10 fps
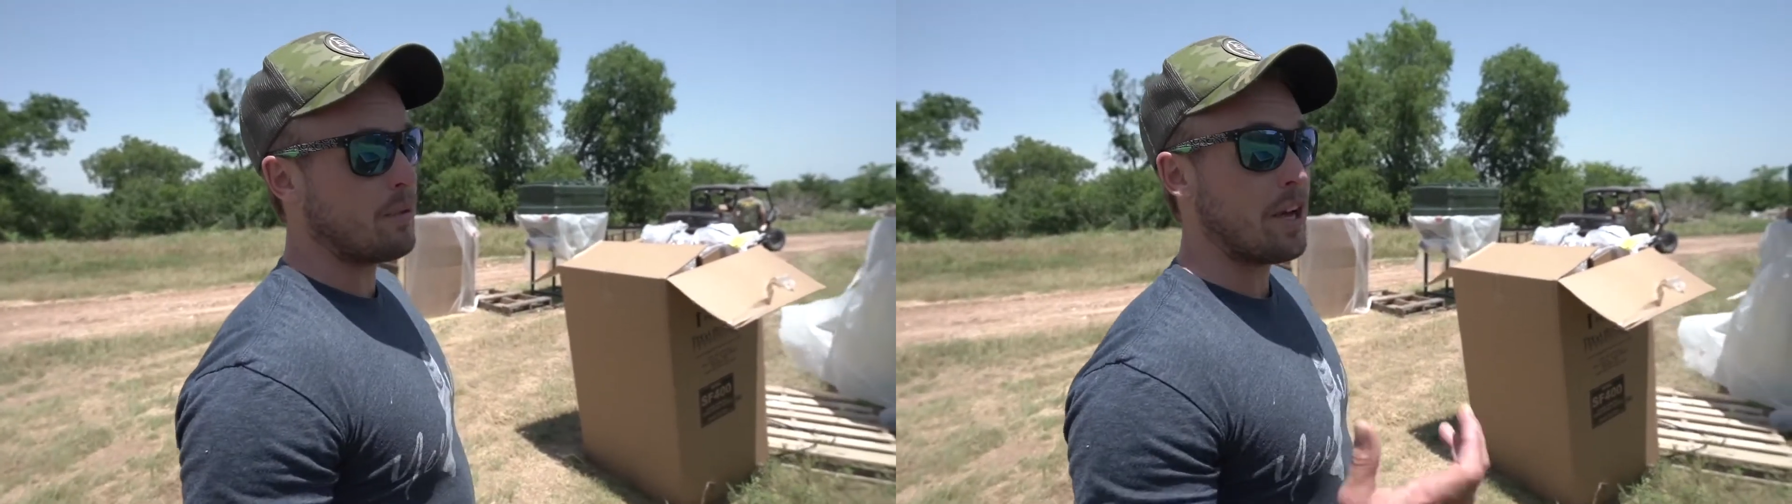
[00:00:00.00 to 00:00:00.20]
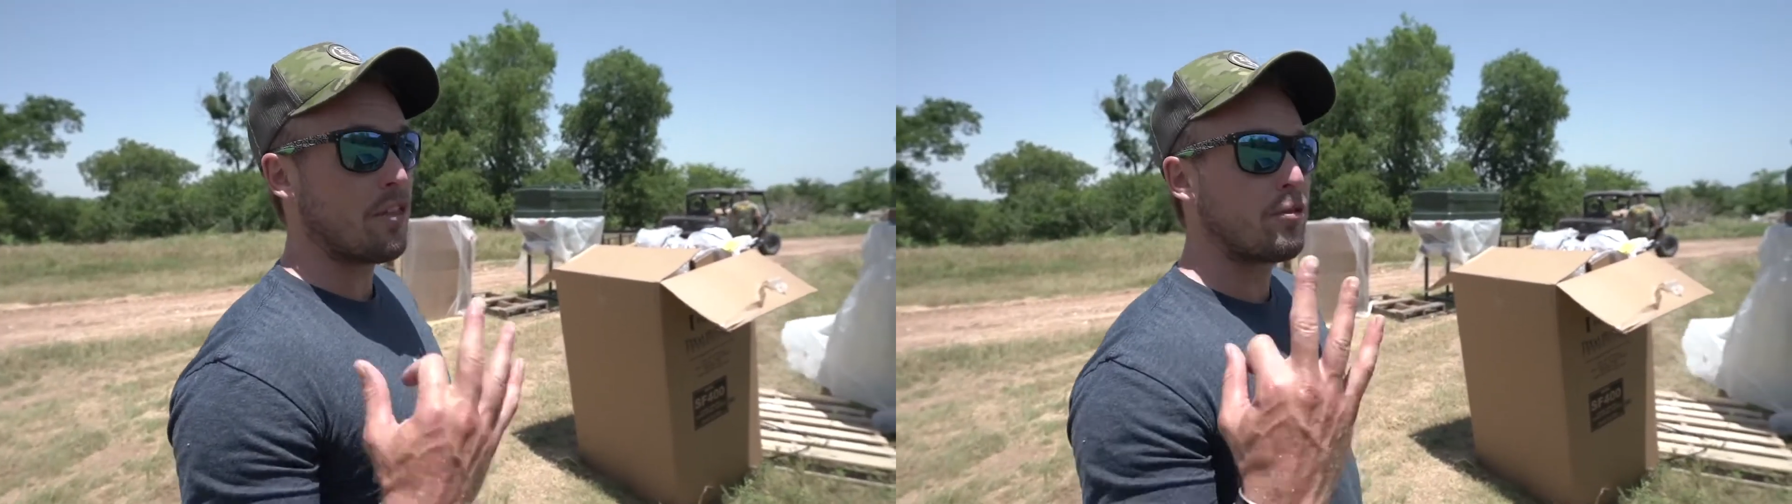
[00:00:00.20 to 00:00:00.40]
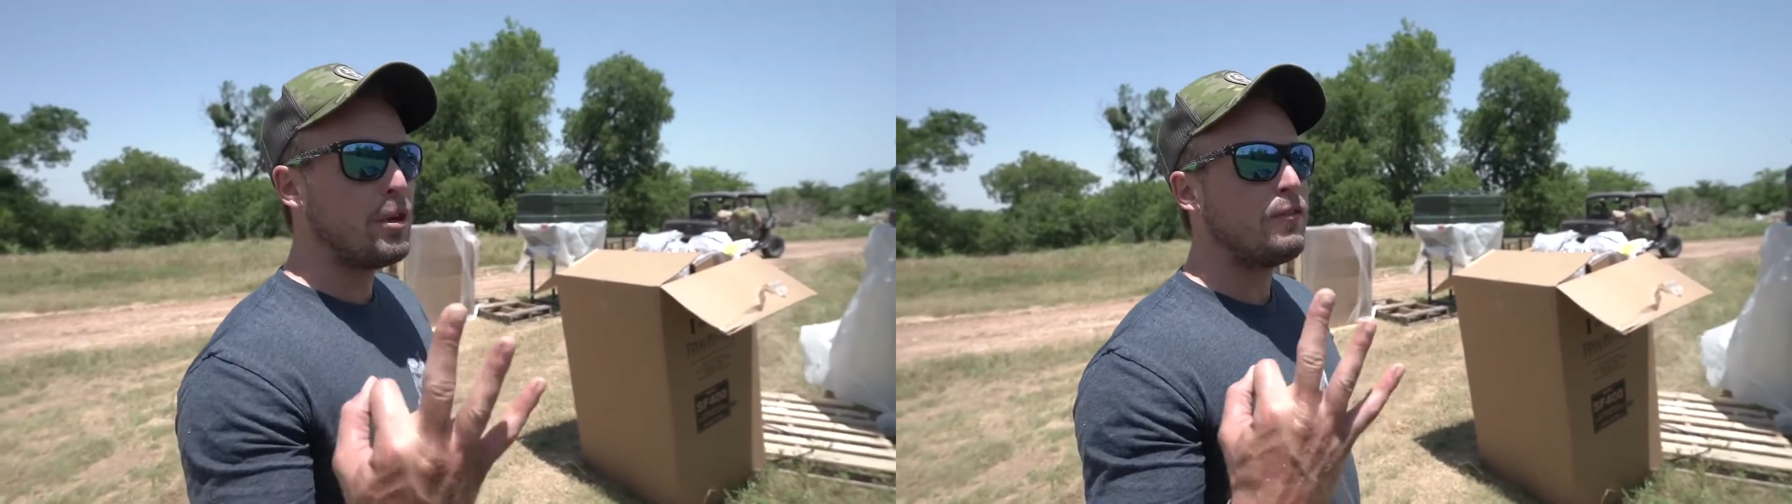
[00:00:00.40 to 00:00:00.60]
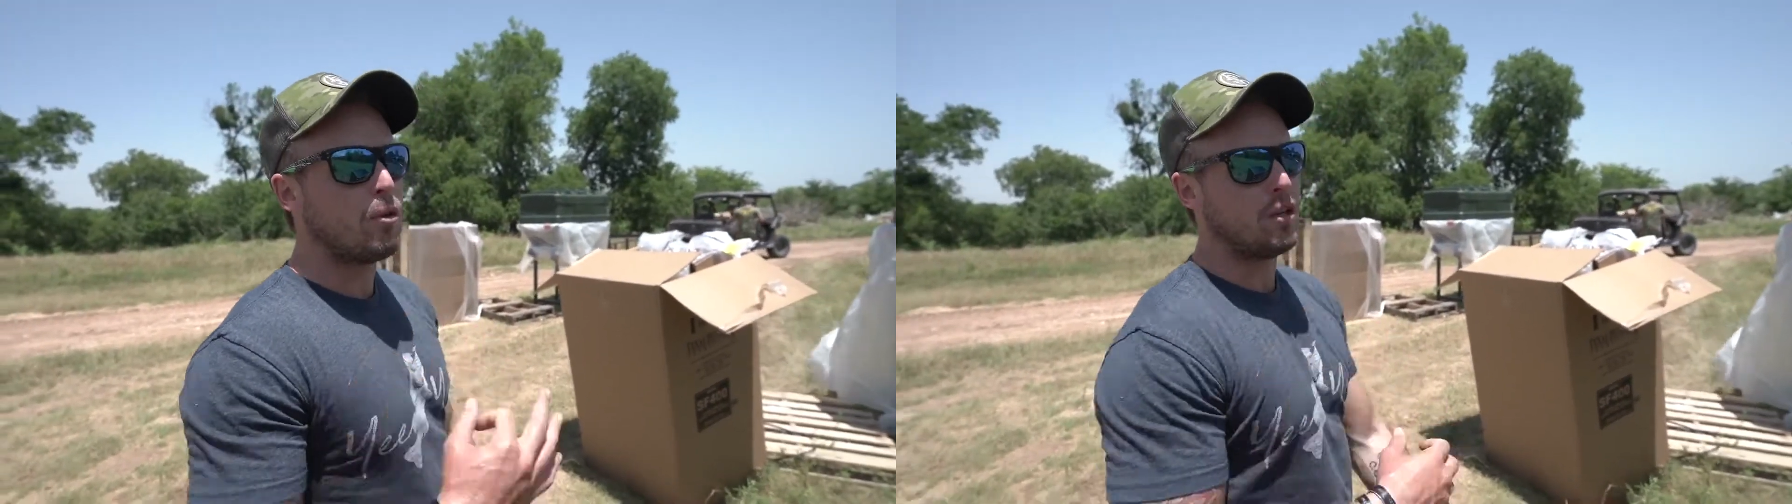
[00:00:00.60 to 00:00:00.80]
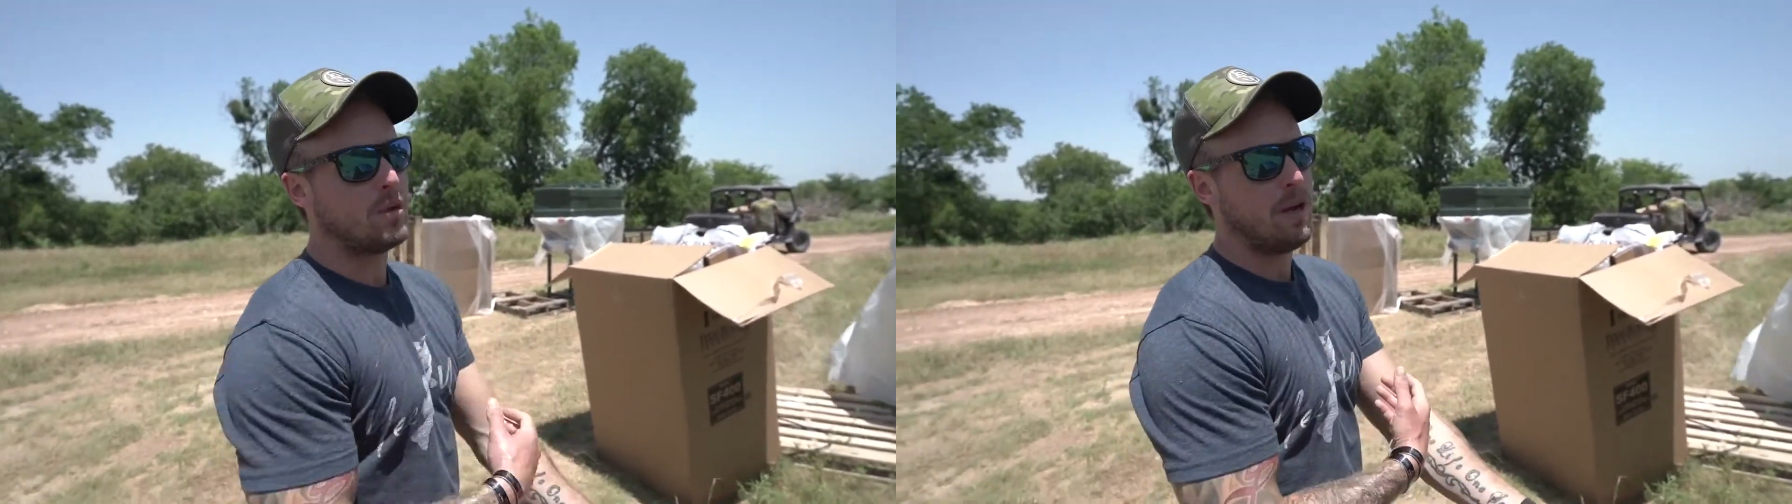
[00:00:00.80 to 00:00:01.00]
and we got 3
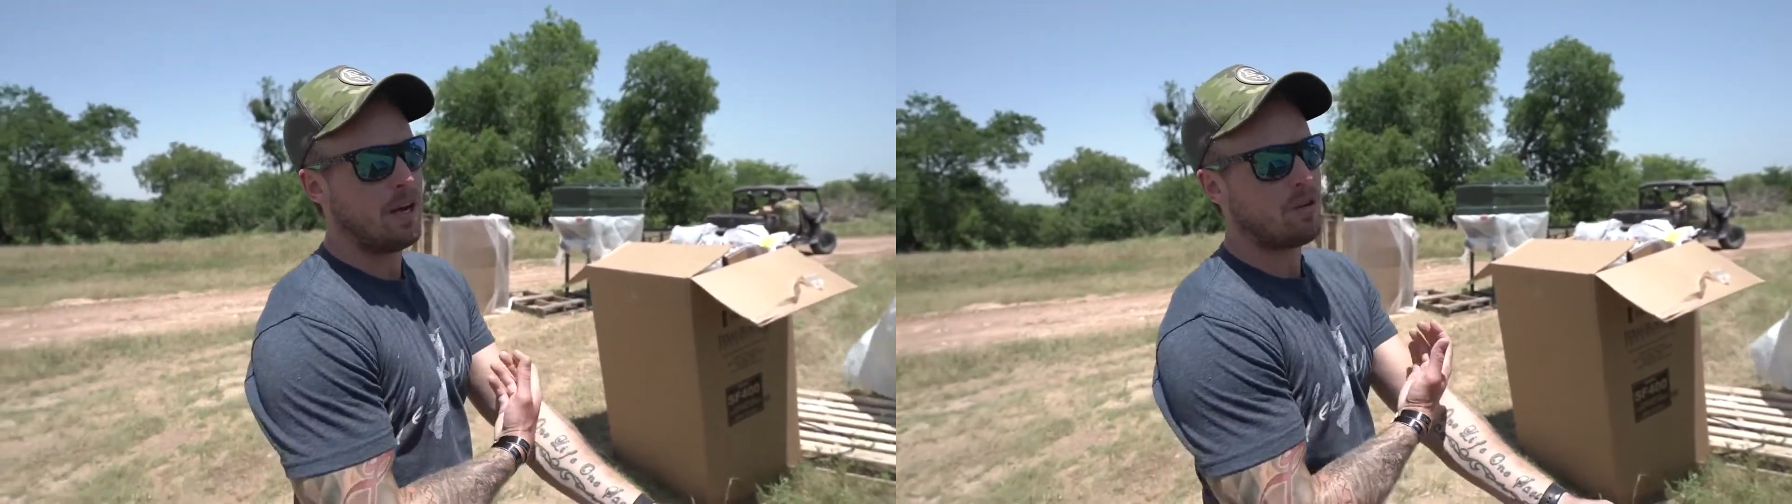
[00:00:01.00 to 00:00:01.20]
400 pound